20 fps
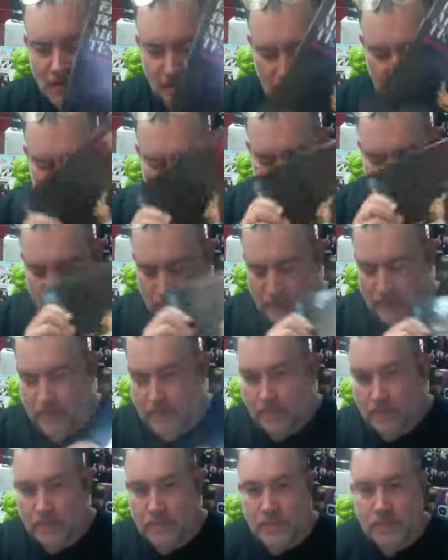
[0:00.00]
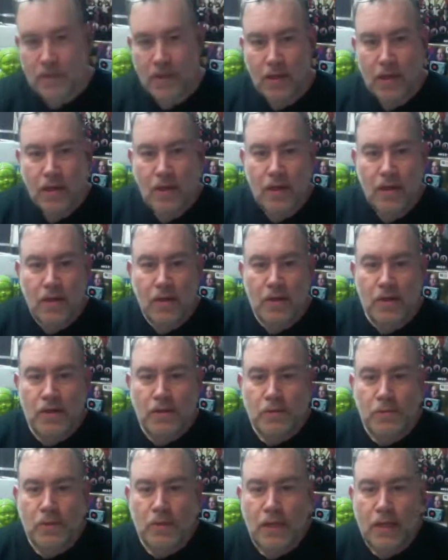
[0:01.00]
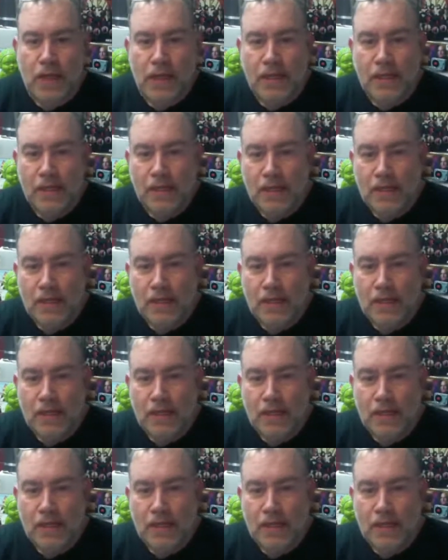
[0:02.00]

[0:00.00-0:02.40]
That's Elvis. Kurt would like